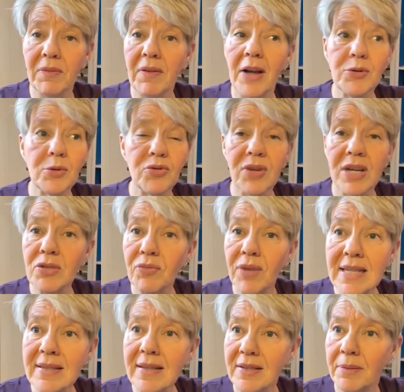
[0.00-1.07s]
We've got to address
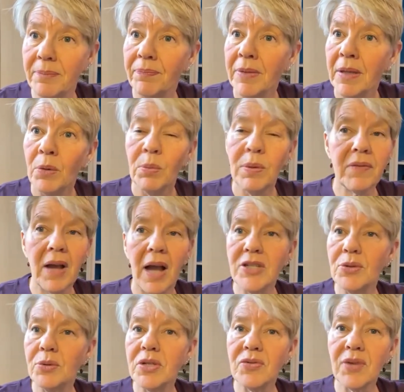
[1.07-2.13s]
racism. We've
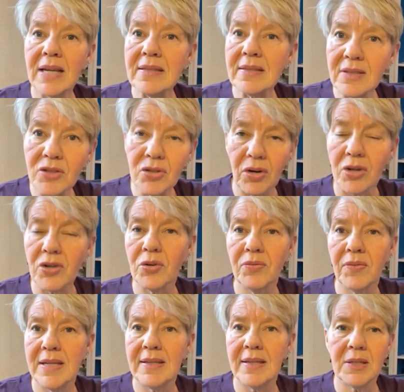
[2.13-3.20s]
got to address
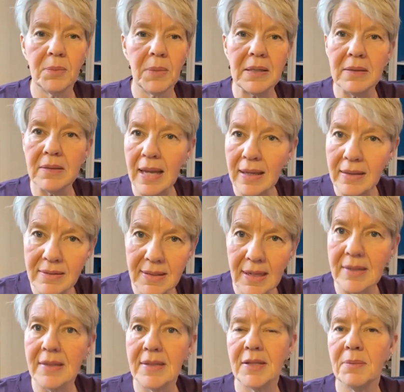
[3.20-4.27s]
structural racism and
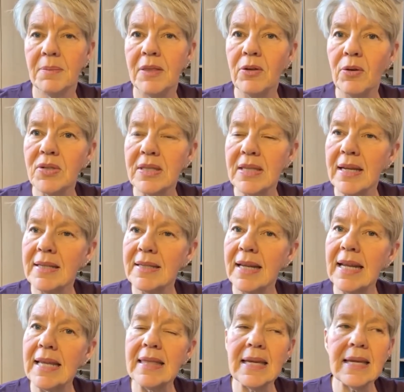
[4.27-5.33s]
sexism and those things.
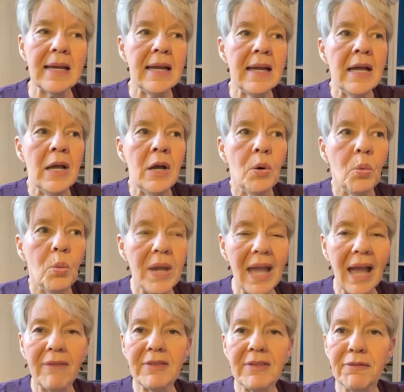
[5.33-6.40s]
And I think
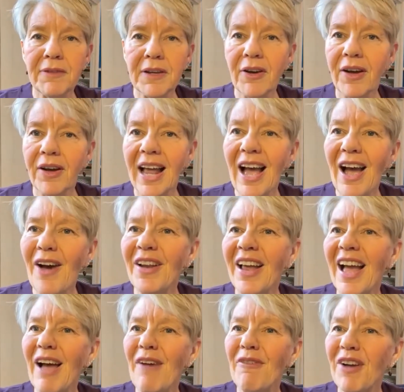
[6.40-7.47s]
we have to figure out
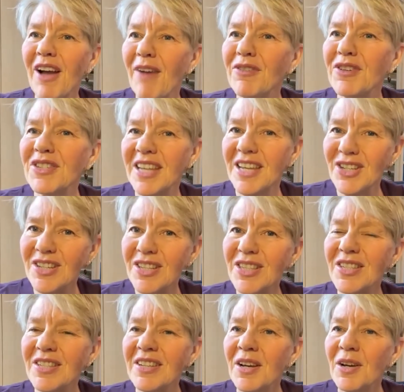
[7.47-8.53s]
how to have
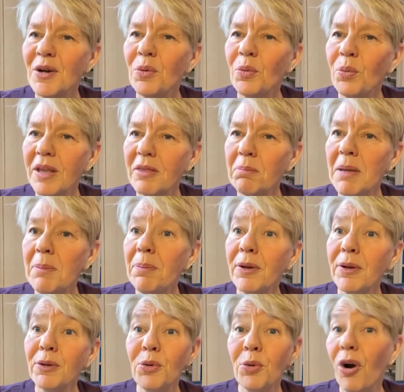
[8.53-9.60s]
conversations with
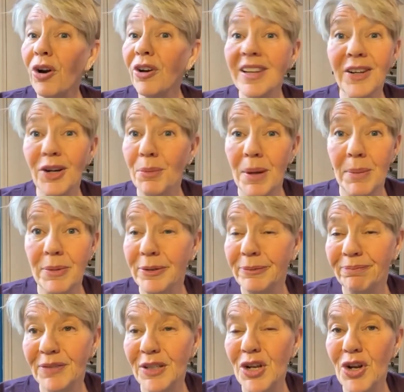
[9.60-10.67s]
people who aren't in our
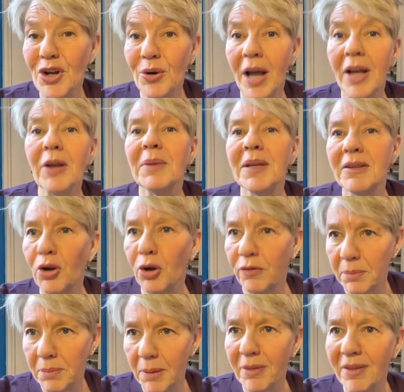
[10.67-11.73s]
bubble. I don't mean
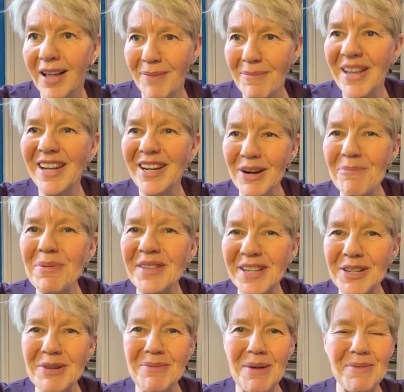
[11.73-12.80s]
COVID bubble. I mean in our
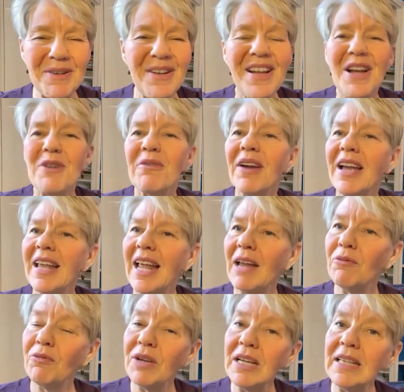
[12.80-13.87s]
political bubble, right?
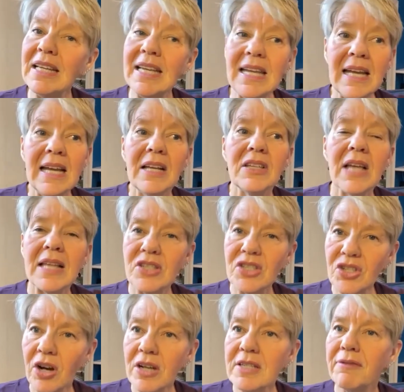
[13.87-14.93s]
And
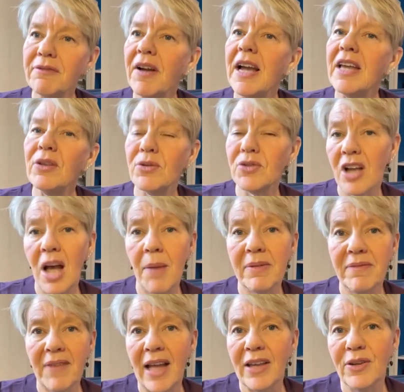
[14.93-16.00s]
start to find those
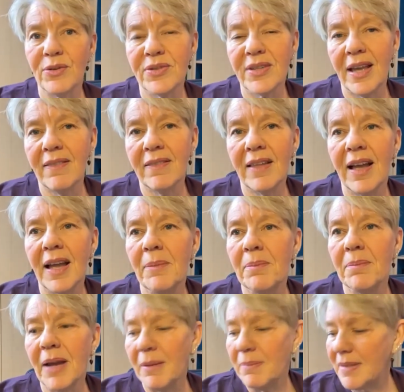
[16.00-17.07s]
common values. And
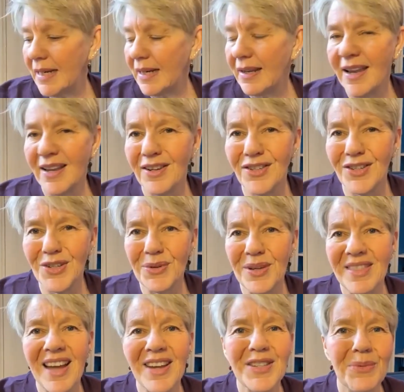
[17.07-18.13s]
I'm dedicated to
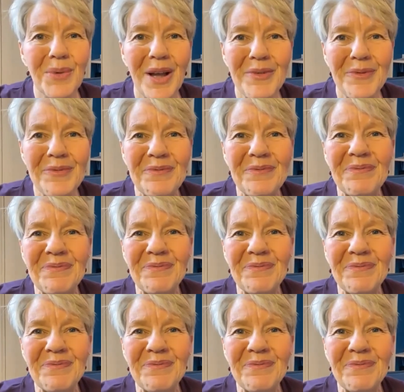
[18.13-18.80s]
doing that as well.